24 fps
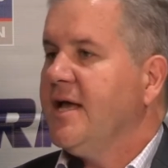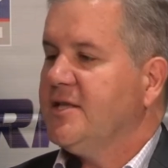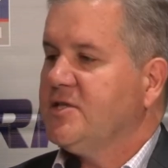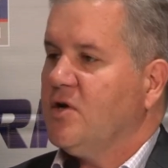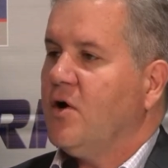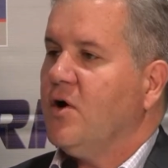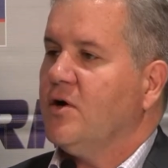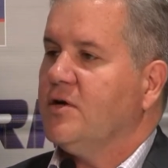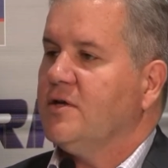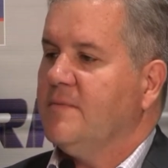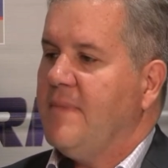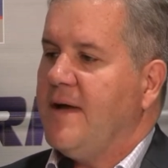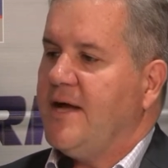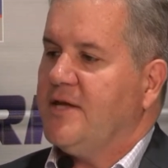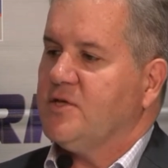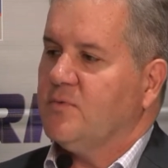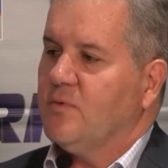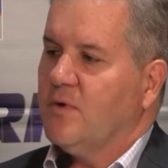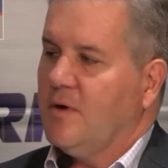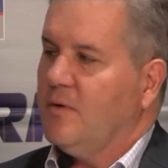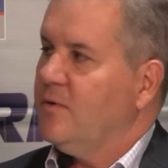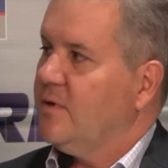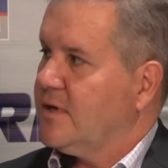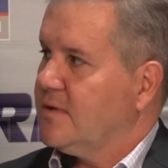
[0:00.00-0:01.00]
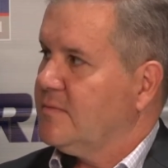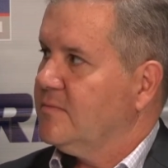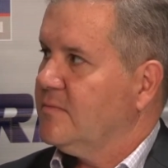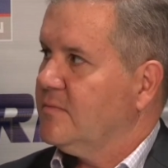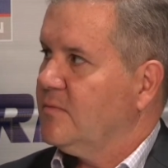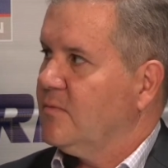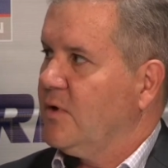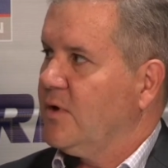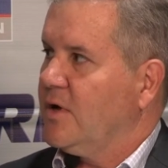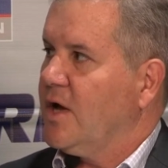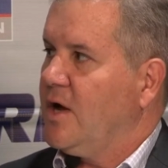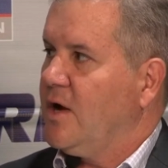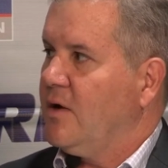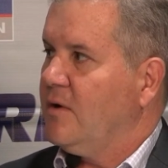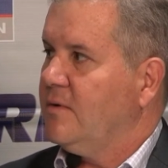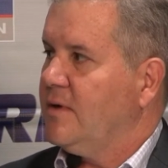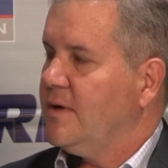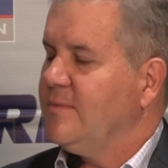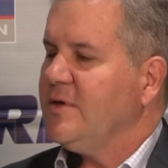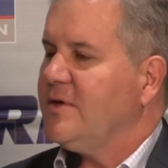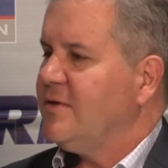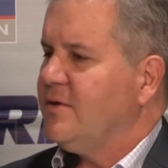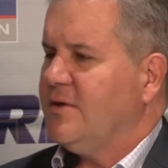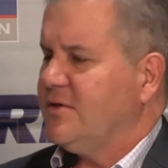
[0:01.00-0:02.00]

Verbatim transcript: It's hard to imagine where it will go.